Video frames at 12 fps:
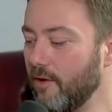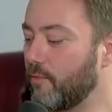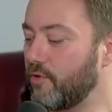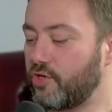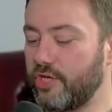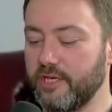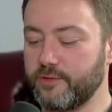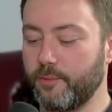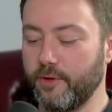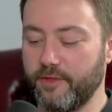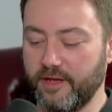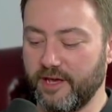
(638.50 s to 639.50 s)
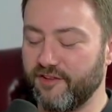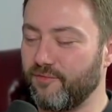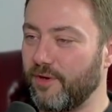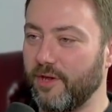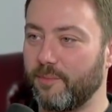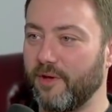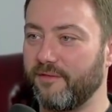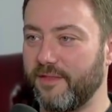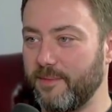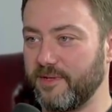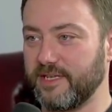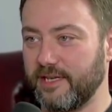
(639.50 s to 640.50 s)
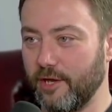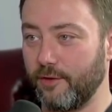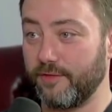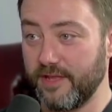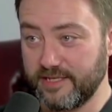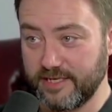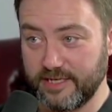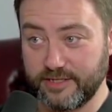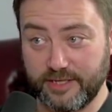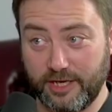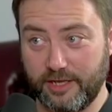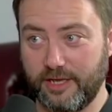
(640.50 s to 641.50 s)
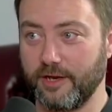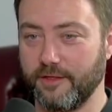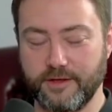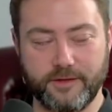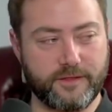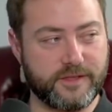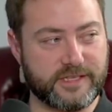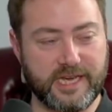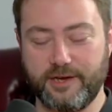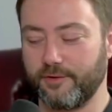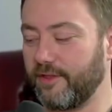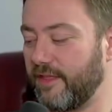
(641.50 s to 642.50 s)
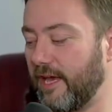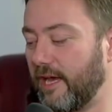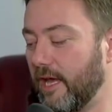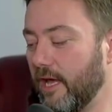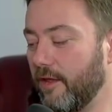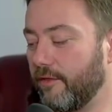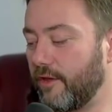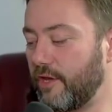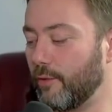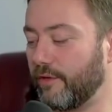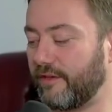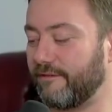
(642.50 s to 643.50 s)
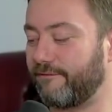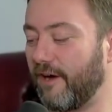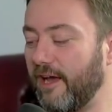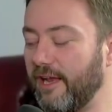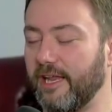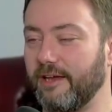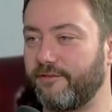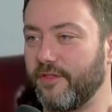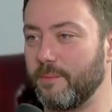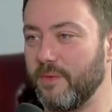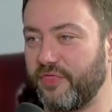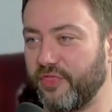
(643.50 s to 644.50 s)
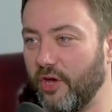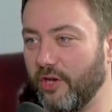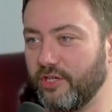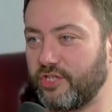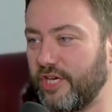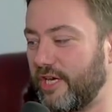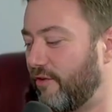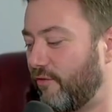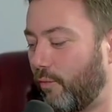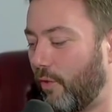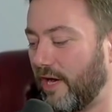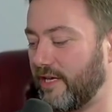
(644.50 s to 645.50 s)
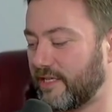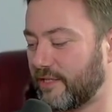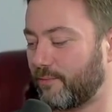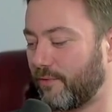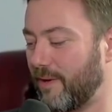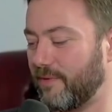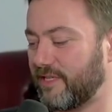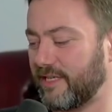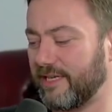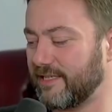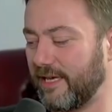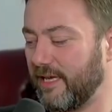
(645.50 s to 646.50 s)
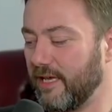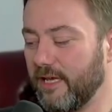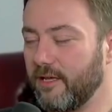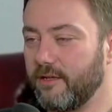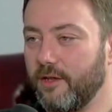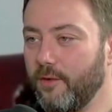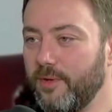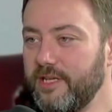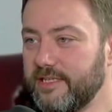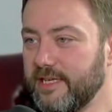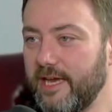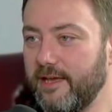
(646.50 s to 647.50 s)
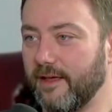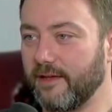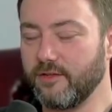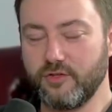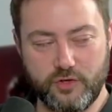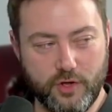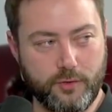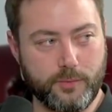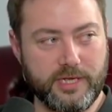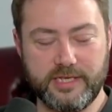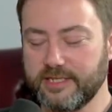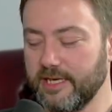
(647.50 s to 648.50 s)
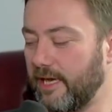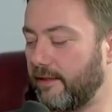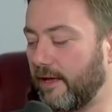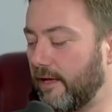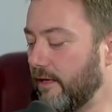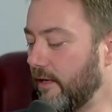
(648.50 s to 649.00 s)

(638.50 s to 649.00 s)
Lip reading: But she has put the government above them and said, no, this is the sacred thing that you are defiling for the mythology of white supremacy. It's like, nobody's saying that. Nobody is saying that.